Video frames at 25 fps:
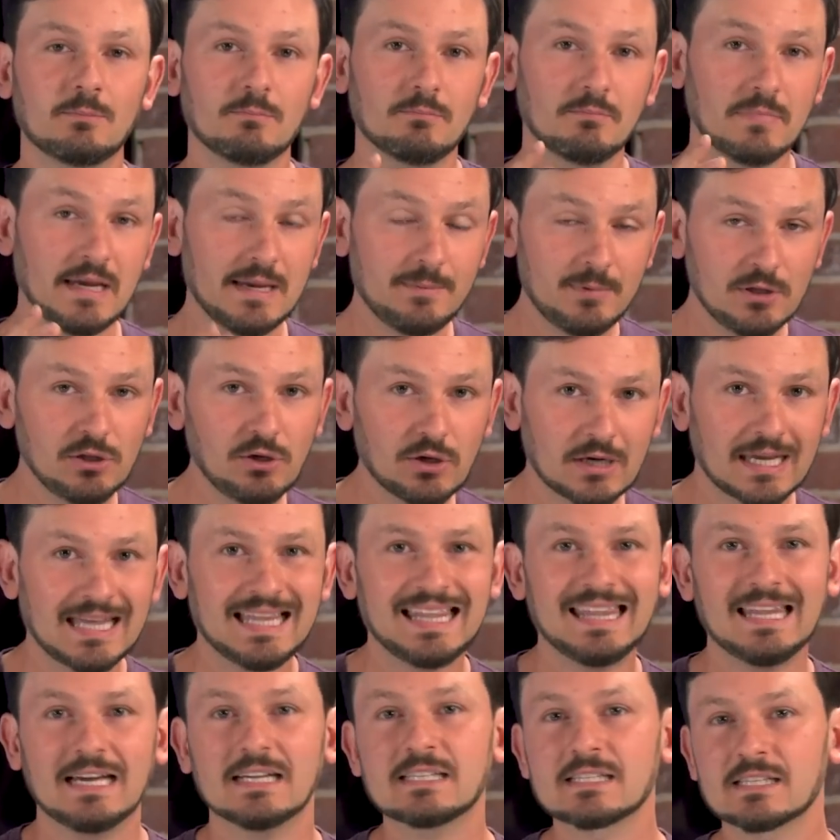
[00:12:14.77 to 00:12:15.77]
Maybe look
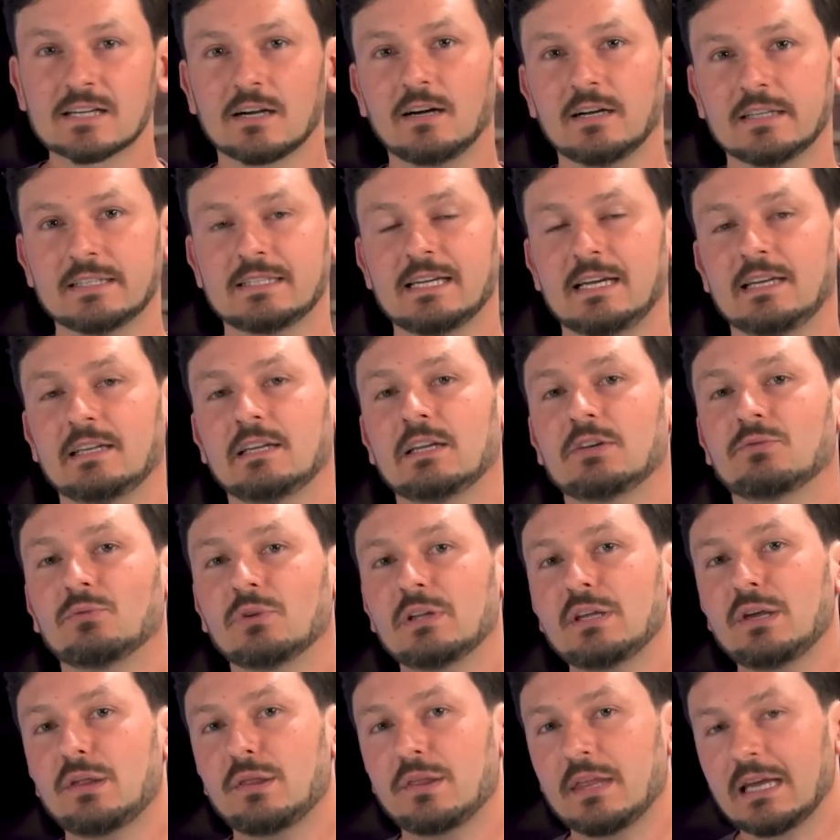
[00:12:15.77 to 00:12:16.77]
at less content and
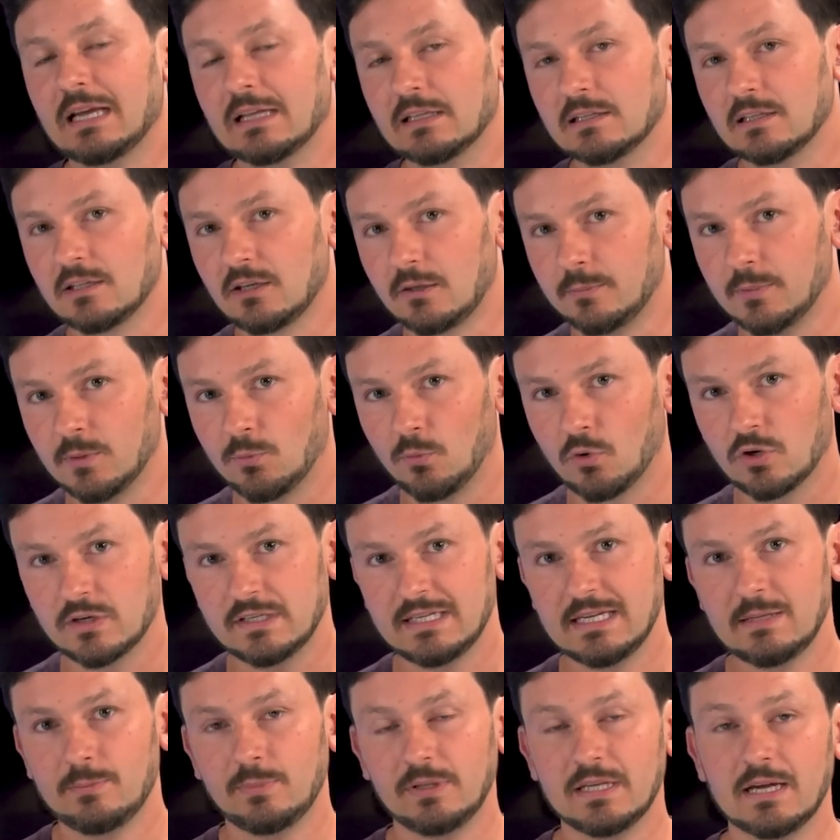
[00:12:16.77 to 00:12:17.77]
really think a little bit more
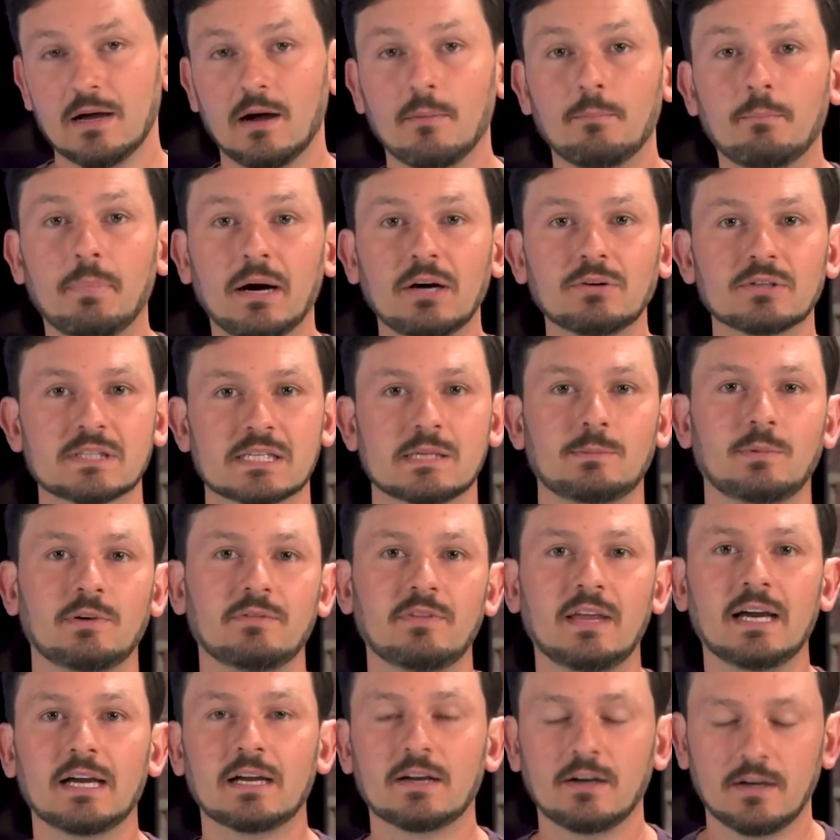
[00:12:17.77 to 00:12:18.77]
deeply about some
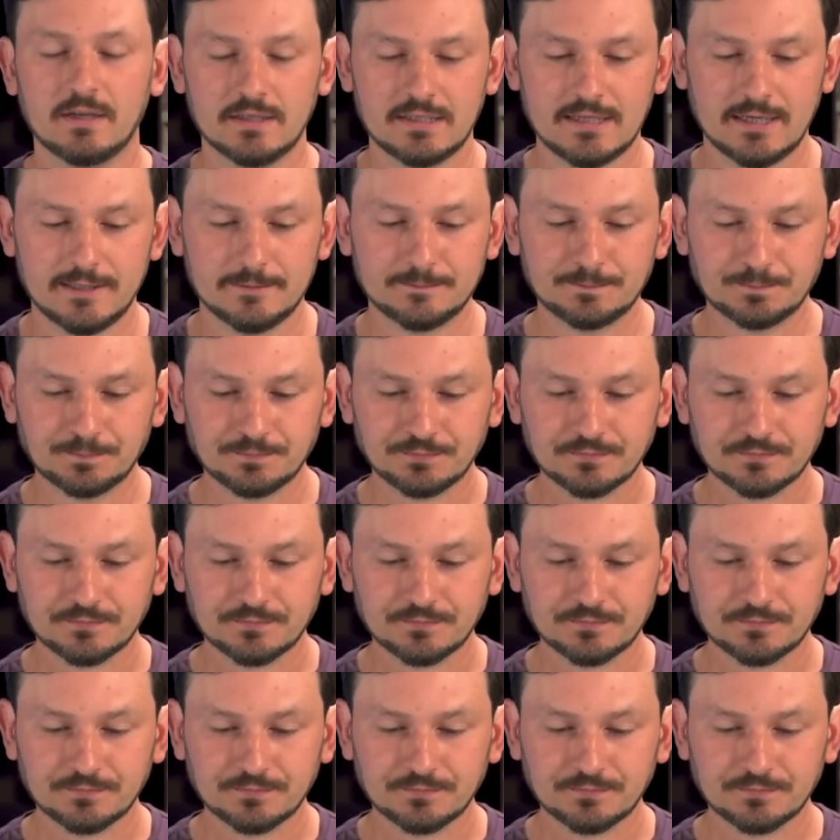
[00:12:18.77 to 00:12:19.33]
of that content.